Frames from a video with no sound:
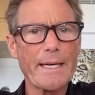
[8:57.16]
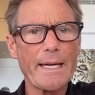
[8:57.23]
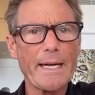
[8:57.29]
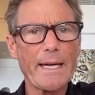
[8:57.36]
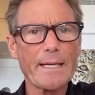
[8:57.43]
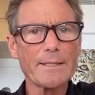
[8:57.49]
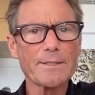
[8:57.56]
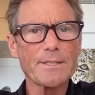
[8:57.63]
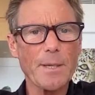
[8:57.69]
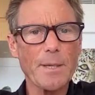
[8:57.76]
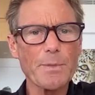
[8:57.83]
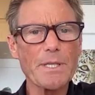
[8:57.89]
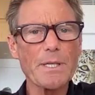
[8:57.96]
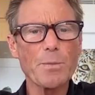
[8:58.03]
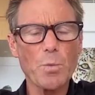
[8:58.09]
And
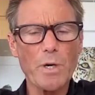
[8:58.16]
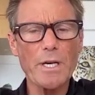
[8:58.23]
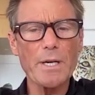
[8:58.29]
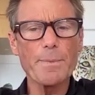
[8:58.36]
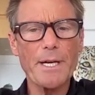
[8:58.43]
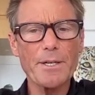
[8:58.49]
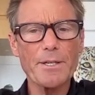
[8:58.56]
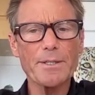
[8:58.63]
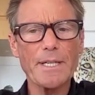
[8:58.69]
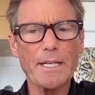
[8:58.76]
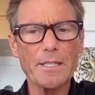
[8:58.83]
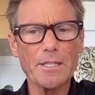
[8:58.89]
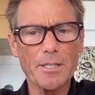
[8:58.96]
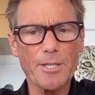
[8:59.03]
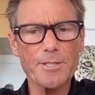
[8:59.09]
some of them worry about
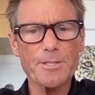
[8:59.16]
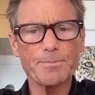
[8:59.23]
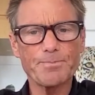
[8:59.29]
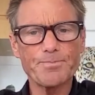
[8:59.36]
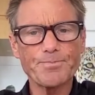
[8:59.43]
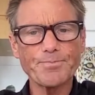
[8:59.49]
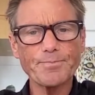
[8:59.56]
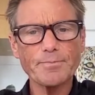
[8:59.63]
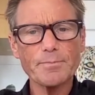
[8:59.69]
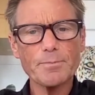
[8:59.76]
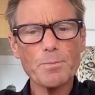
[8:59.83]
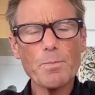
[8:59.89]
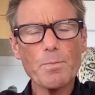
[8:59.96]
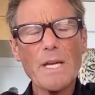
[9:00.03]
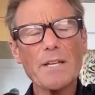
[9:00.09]
a lot.
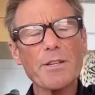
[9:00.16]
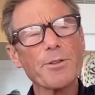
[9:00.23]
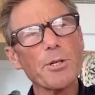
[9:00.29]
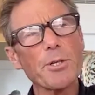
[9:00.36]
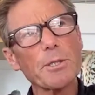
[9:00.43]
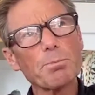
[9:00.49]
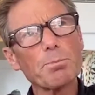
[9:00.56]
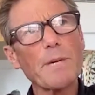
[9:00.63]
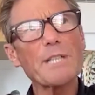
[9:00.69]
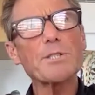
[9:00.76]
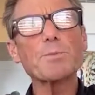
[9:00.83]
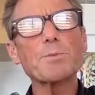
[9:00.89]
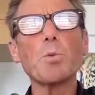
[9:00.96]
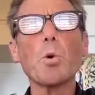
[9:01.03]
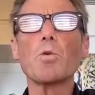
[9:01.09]
Third,
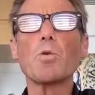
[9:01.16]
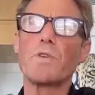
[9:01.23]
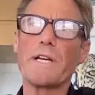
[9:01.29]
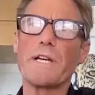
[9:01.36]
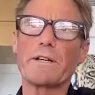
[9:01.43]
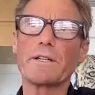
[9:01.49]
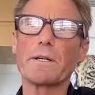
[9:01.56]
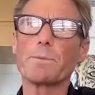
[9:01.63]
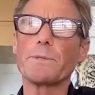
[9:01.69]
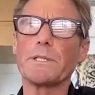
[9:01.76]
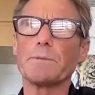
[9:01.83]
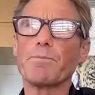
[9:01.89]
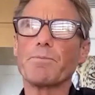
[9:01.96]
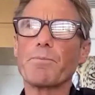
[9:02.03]
much more variable,